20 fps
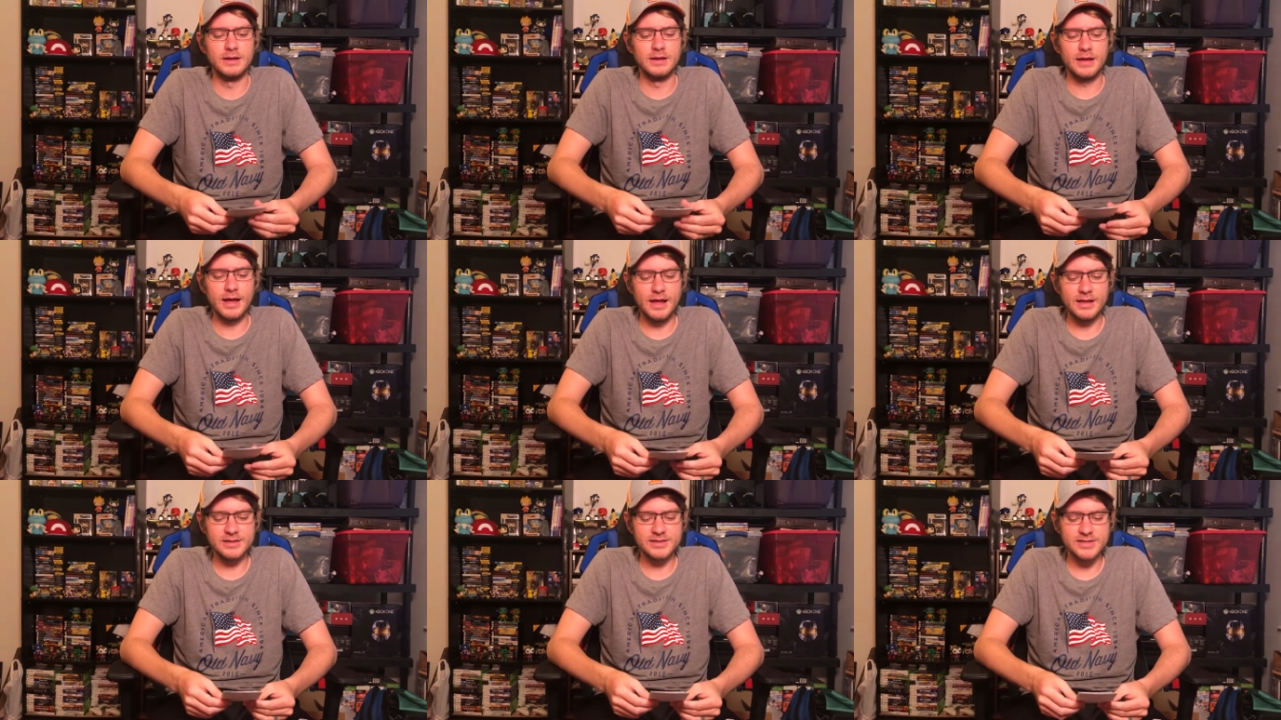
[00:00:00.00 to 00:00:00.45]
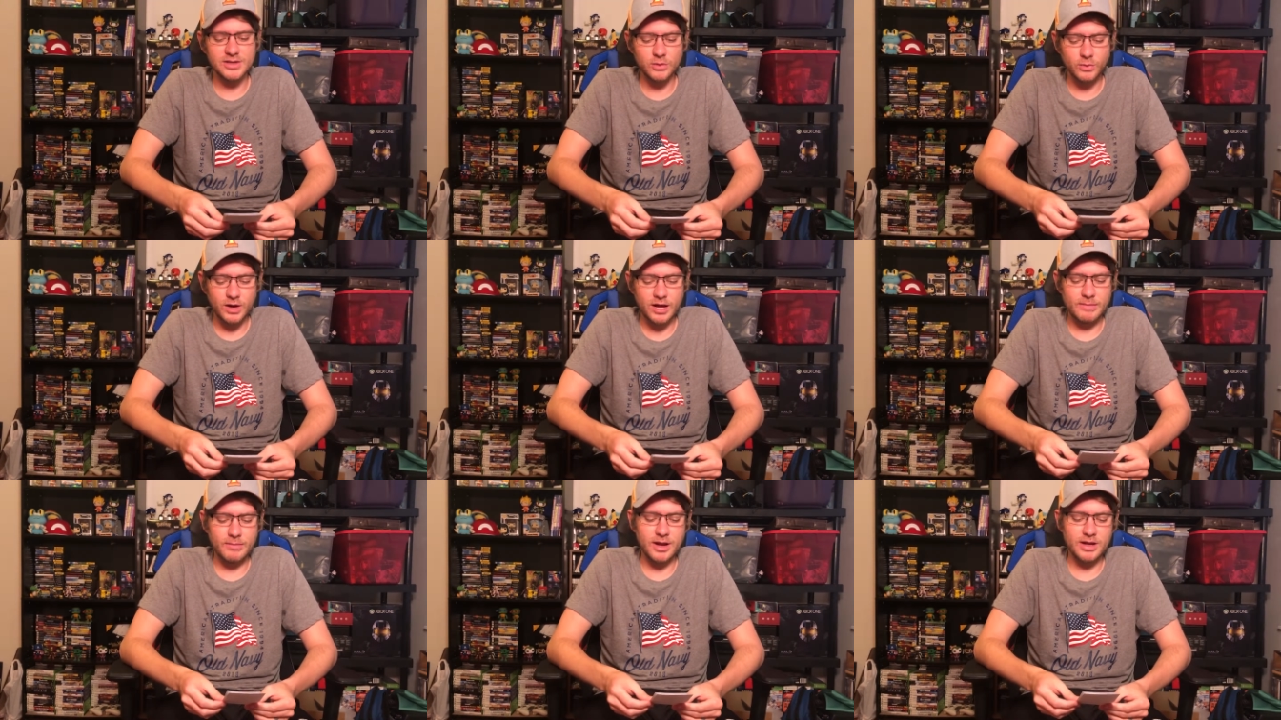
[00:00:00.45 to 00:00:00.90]
And so
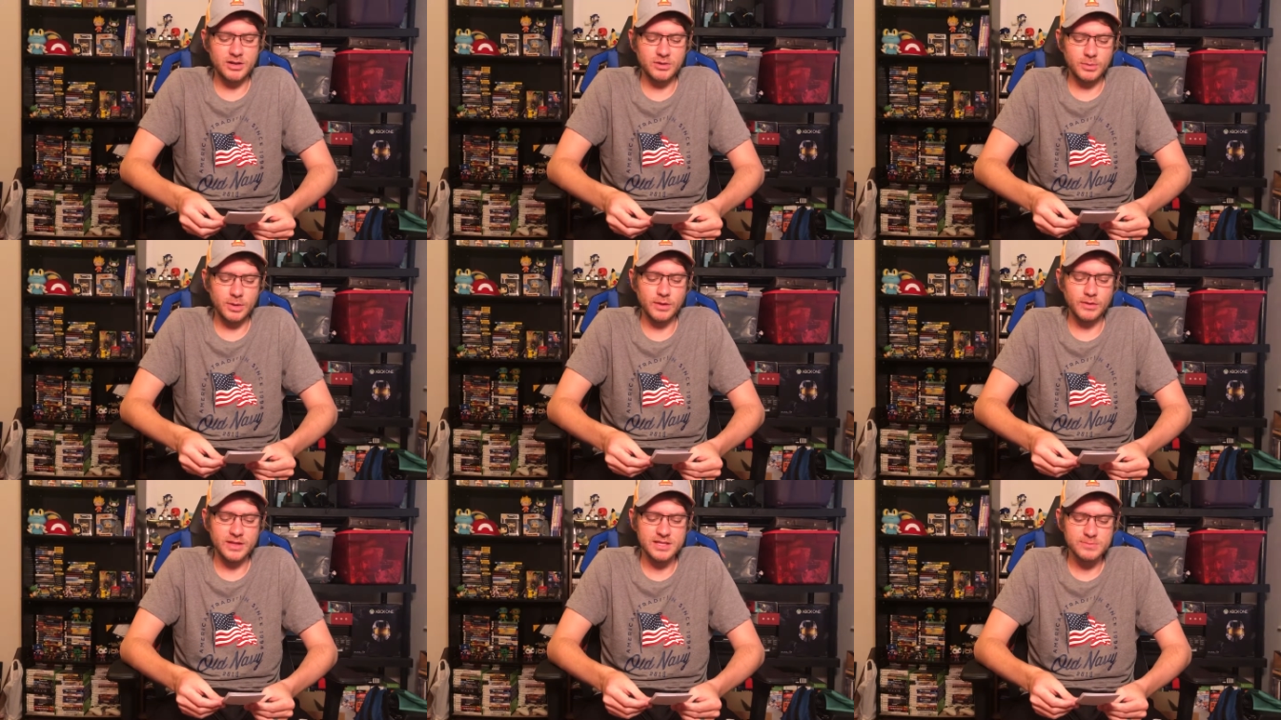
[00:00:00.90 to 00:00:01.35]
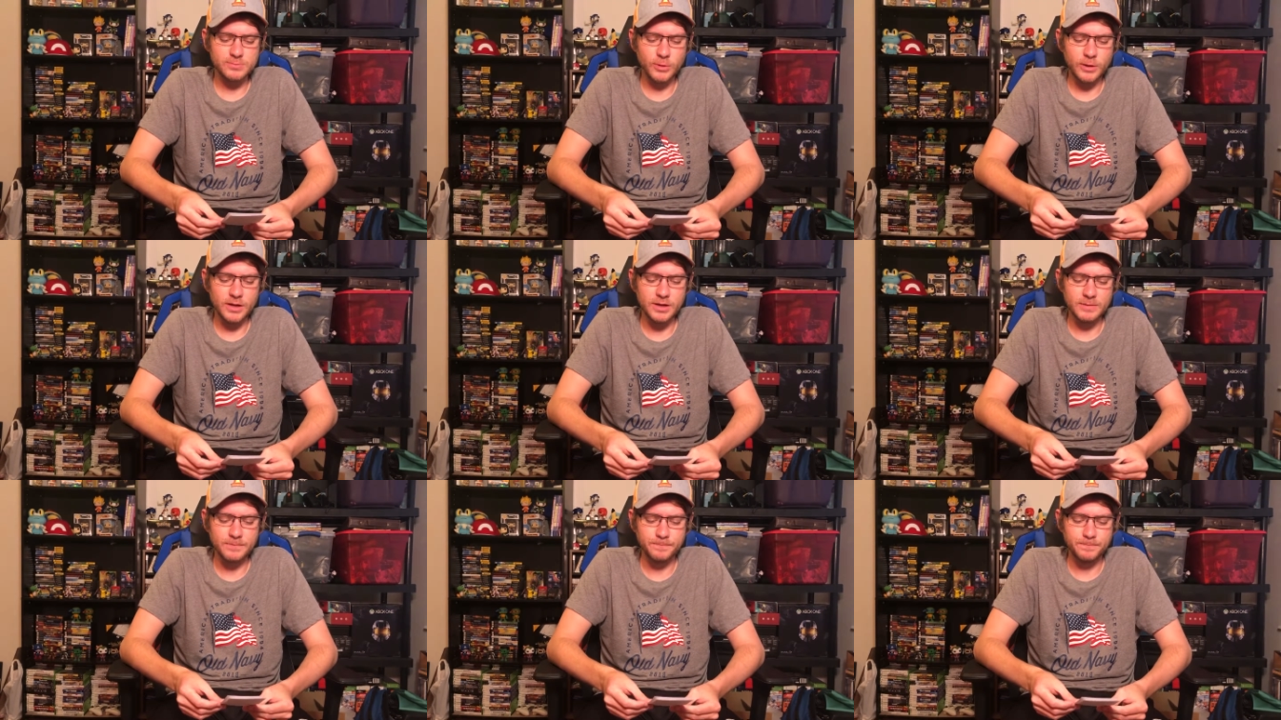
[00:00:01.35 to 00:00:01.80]
would I mind doing a Let's
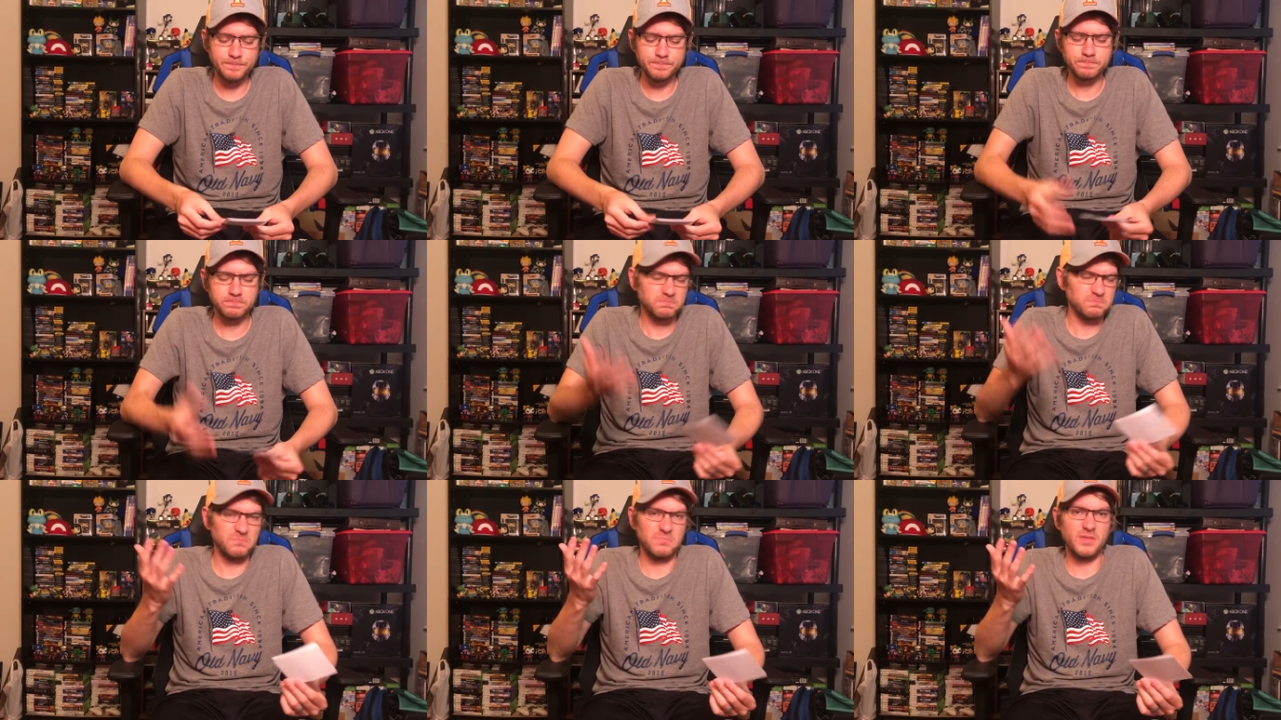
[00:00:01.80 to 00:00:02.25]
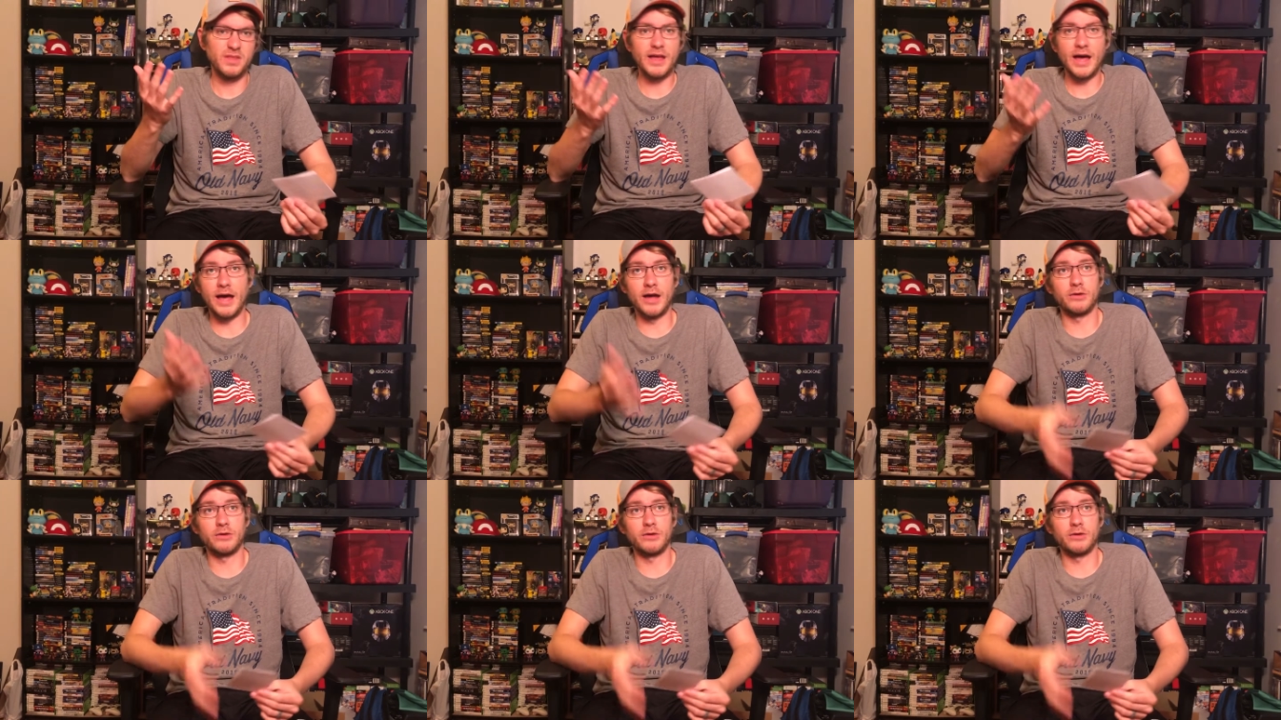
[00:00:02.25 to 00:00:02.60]
Play? I